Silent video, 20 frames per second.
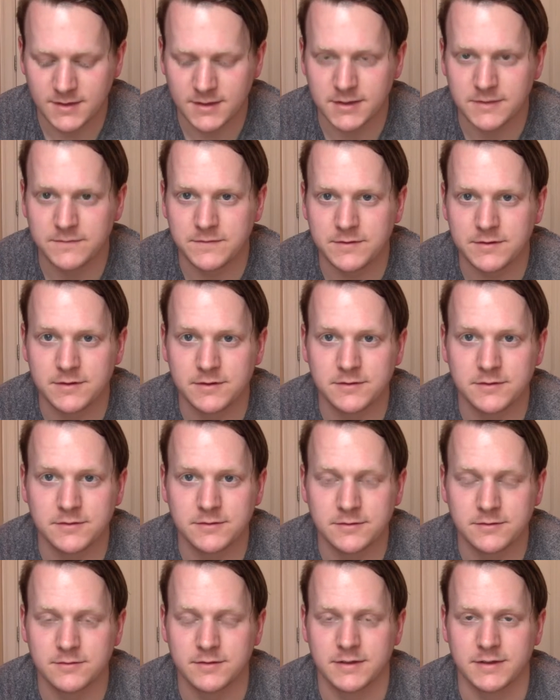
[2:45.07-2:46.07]
If you don't know
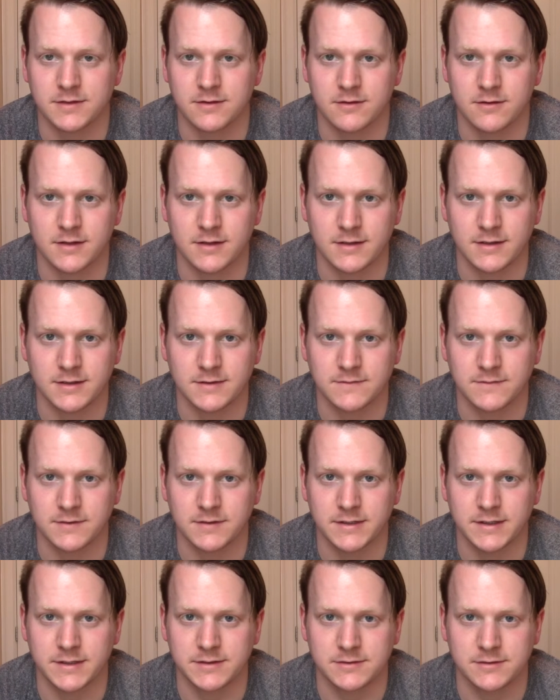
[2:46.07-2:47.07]
who they are, I'll leave a
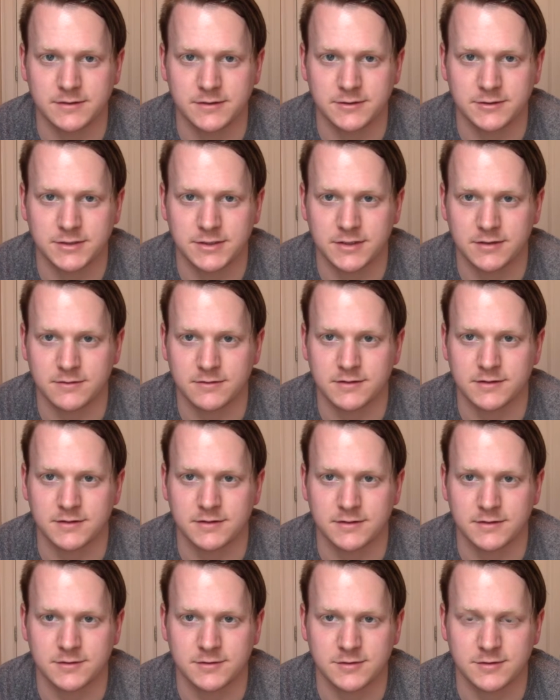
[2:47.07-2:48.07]
link to their channels in the
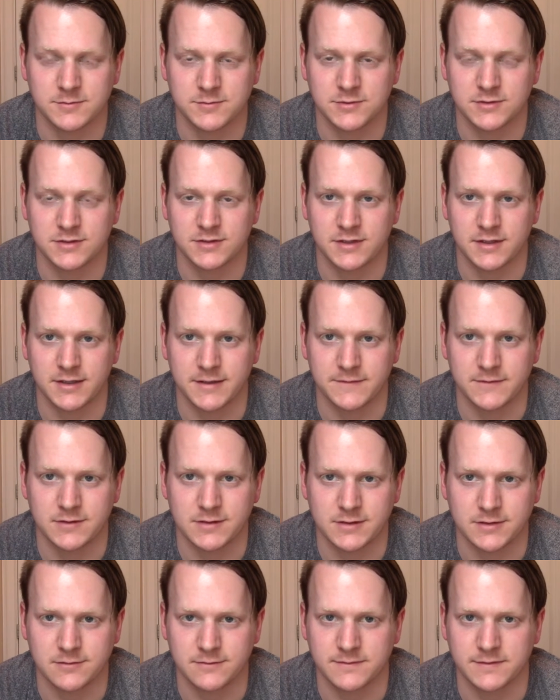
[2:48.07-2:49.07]
description in every
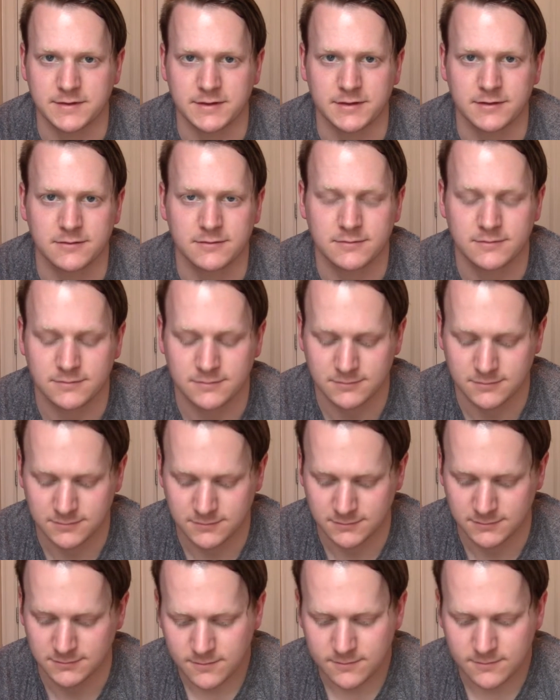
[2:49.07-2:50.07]
single video.
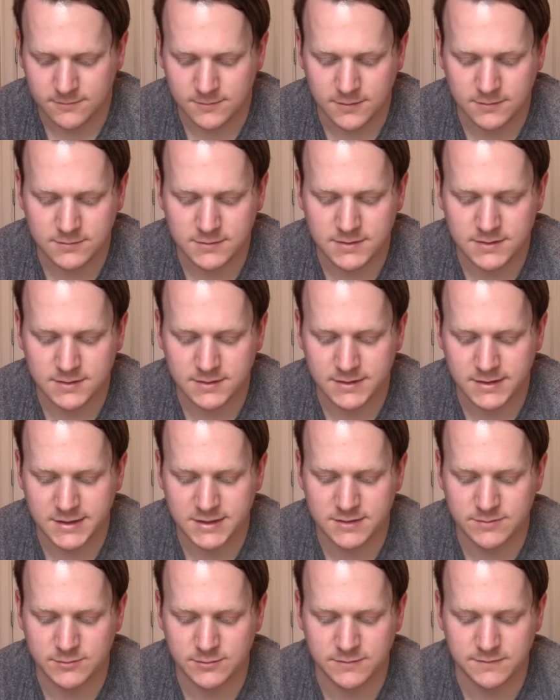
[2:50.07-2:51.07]
What was the
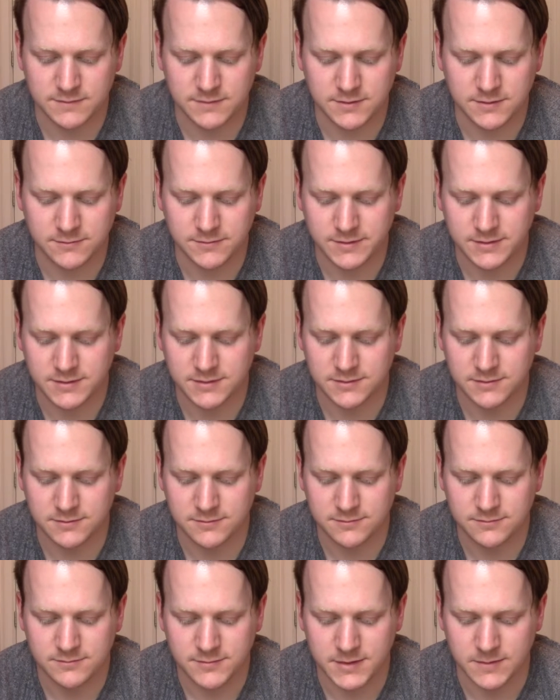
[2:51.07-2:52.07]
last movie you went to,
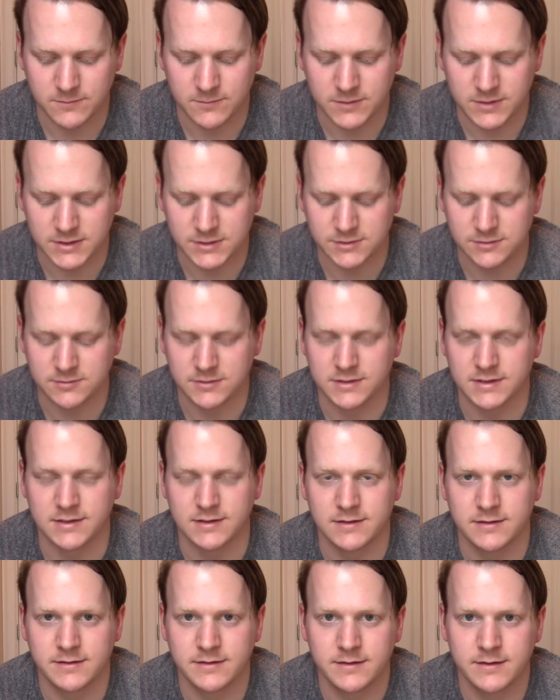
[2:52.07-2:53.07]
and what did you
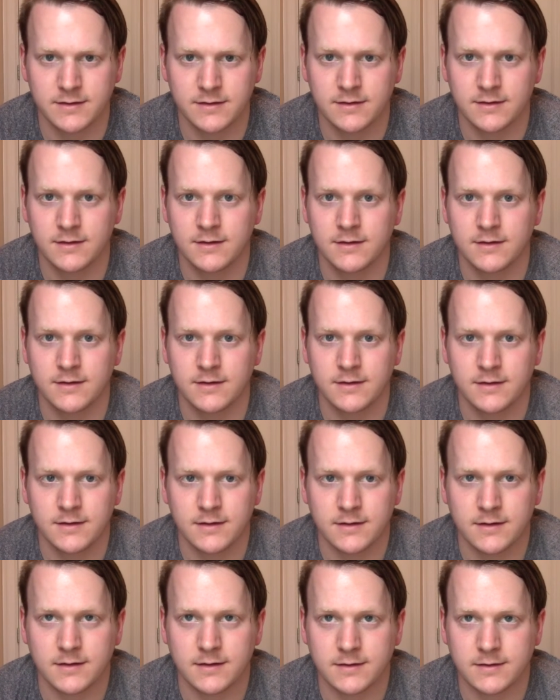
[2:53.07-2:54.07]
think?
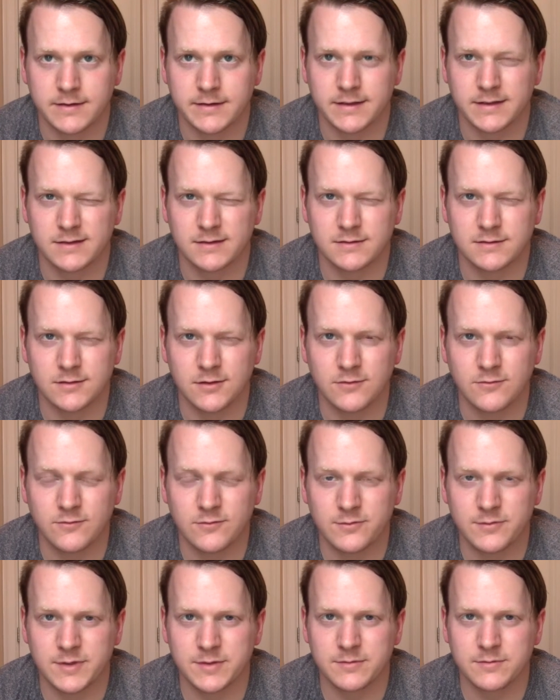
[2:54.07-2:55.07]
I don't
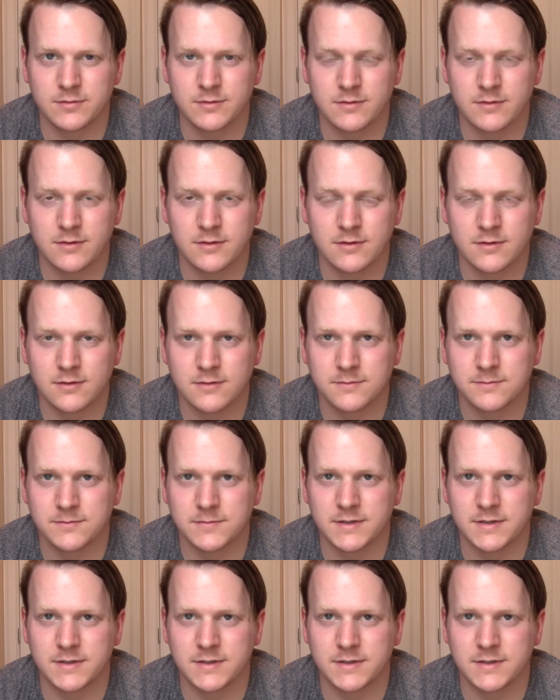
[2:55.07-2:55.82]
remember.